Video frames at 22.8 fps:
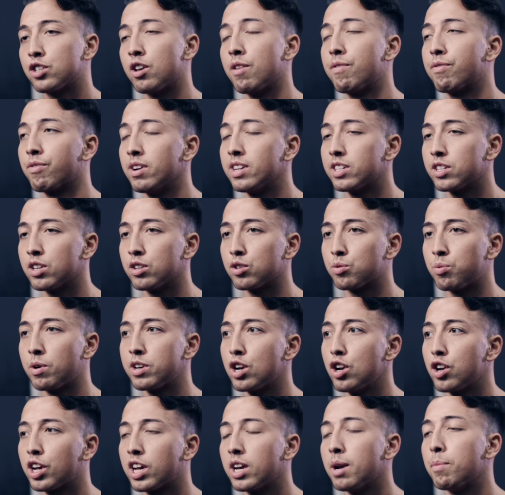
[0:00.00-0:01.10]
So for instance, when
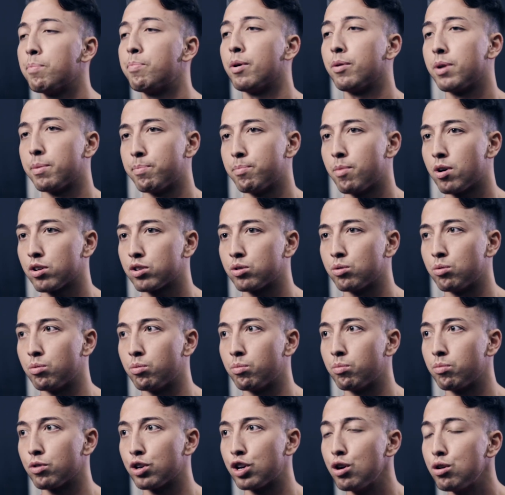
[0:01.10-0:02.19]
you're looking at building
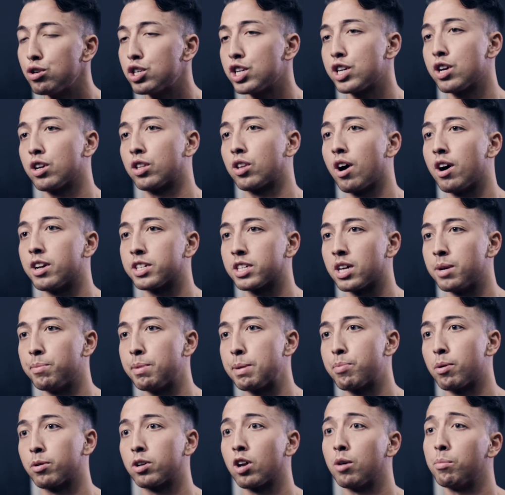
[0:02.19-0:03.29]
muscle, usually your diet's going to
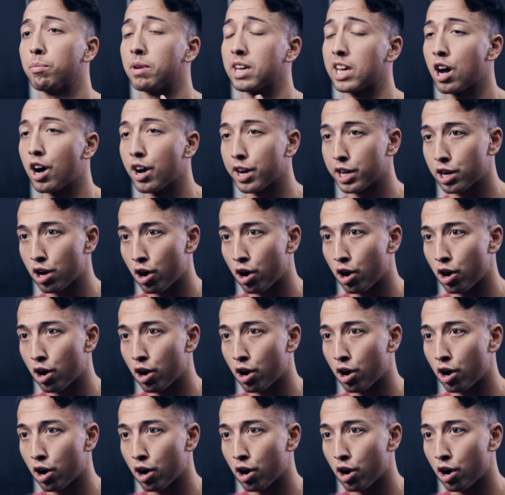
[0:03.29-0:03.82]
be predominantly high